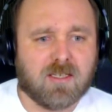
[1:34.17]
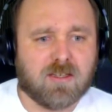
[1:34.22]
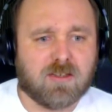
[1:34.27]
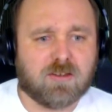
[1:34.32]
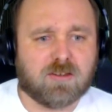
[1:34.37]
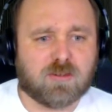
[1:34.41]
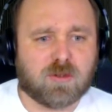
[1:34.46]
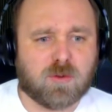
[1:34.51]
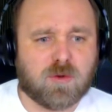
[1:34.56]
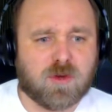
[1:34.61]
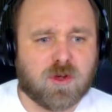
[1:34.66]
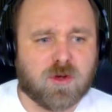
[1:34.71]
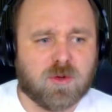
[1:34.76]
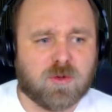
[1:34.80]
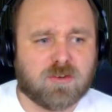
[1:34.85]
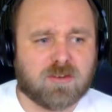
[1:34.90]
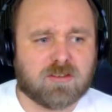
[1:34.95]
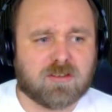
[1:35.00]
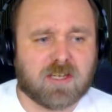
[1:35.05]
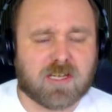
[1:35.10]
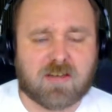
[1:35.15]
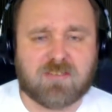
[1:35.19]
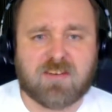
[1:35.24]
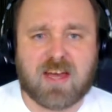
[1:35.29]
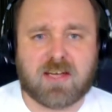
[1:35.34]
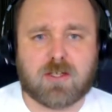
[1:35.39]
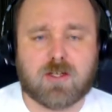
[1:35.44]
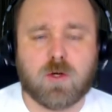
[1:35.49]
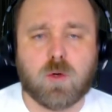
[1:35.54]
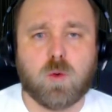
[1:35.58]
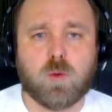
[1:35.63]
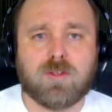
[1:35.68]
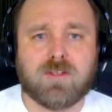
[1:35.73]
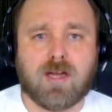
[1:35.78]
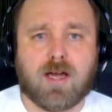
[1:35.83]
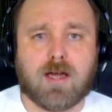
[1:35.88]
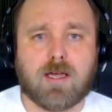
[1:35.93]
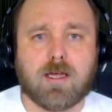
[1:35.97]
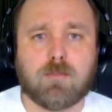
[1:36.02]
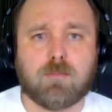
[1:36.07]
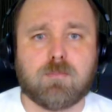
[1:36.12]
So no, just like I've had no
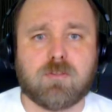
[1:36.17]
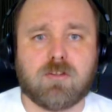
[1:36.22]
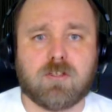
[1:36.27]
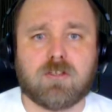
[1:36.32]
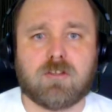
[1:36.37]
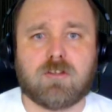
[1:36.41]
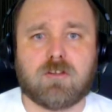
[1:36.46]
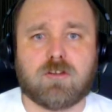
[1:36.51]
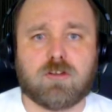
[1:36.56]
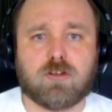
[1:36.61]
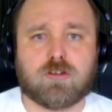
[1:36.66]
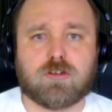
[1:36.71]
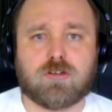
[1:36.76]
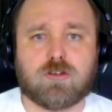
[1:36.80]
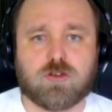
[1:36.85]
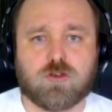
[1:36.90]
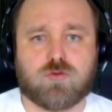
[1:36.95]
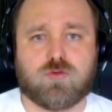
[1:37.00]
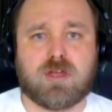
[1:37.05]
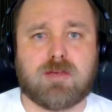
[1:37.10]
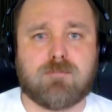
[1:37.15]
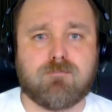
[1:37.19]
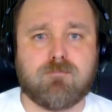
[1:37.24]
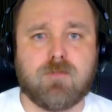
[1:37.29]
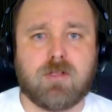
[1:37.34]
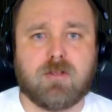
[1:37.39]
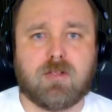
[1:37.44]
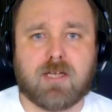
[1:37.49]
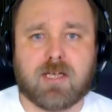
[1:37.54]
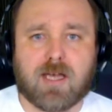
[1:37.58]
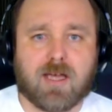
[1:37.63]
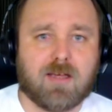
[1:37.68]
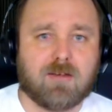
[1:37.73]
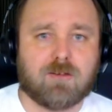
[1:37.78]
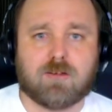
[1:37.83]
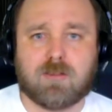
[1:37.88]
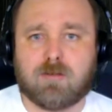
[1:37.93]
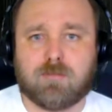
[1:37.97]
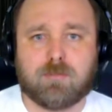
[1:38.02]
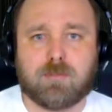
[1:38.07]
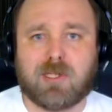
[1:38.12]
time to just stream, like as
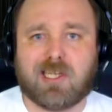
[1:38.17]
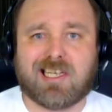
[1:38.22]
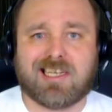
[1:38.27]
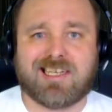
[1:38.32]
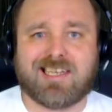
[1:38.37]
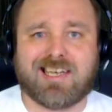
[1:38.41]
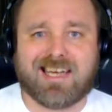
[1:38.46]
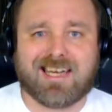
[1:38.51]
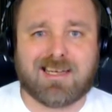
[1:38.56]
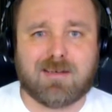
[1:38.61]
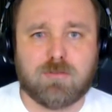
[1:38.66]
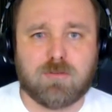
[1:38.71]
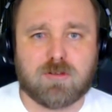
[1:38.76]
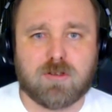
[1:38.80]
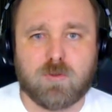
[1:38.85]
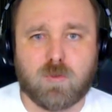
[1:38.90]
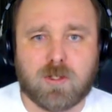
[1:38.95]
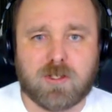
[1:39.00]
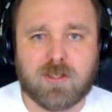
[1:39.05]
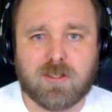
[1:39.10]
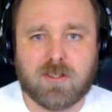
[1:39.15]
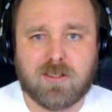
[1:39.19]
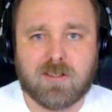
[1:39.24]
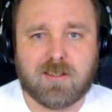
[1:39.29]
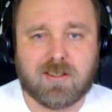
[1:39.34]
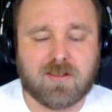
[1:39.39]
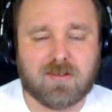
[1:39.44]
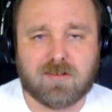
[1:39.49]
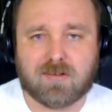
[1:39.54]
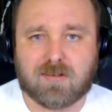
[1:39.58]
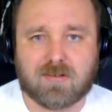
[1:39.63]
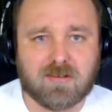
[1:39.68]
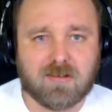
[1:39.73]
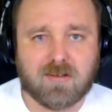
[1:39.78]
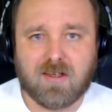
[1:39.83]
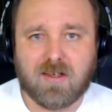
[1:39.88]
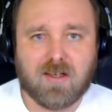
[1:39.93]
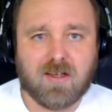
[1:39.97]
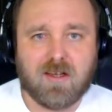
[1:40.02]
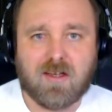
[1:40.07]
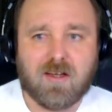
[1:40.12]
in play games and whatnot. I just,
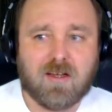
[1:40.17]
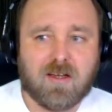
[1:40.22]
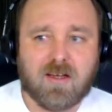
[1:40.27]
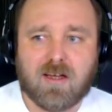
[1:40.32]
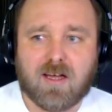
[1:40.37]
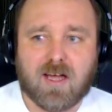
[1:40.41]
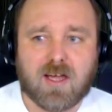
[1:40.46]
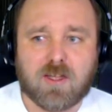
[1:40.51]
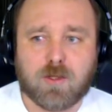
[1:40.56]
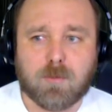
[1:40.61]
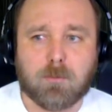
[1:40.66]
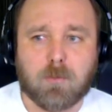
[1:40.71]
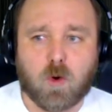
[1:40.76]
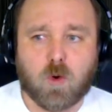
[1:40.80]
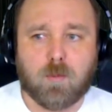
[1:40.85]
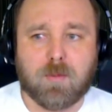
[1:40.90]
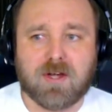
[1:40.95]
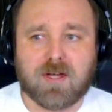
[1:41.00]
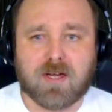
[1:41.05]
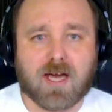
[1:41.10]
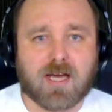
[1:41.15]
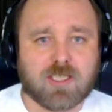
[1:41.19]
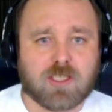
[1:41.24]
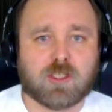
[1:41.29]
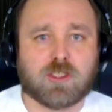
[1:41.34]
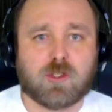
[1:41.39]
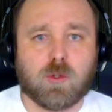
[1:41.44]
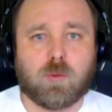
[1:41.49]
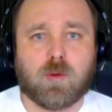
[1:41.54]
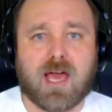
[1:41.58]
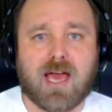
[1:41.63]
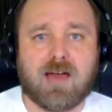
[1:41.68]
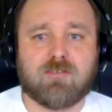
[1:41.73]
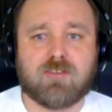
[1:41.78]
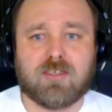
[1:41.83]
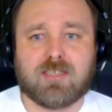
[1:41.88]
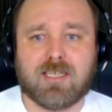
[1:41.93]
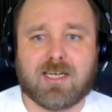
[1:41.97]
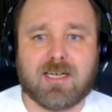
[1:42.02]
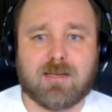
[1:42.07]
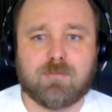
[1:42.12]
at the moment, I just don't have the
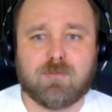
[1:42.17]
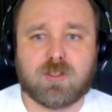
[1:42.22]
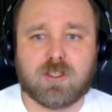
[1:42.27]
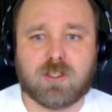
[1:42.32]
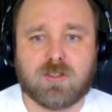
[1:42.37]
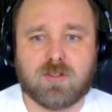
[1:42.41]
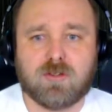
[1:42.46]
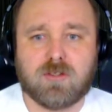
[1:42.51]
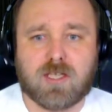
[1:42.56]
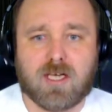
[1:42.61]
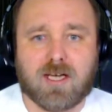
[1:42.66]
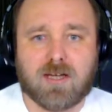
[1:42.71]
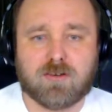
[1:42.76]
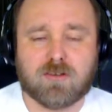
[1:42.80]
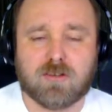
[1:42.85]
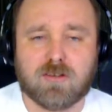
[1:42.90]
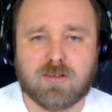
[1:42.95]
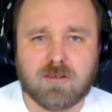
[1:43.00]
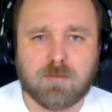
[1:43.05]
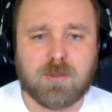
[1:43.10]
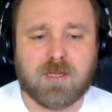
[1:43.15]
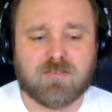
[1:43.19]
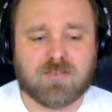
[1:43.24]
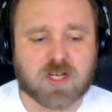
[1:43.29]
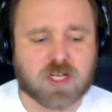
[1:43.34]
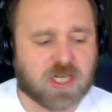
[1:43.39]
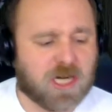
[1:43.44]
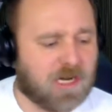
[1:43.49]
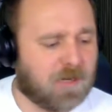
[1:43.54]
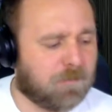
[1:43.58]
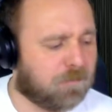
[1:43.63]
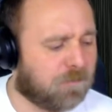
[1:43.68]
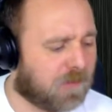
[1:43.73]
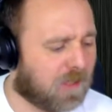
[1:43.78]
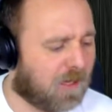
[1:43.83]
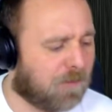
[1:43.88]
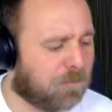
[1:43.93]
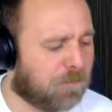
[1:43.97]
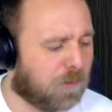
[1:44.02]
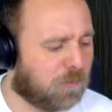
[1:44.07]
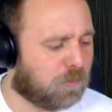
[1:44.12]
time to do that. So it's a bit of a shame,
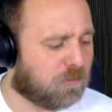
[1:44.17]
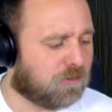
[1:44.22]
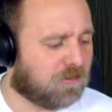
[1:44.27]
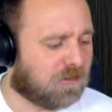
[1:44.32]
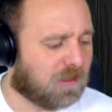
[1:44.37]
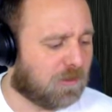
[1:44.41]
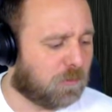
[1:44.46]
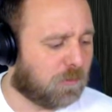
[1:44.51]
but we'll see.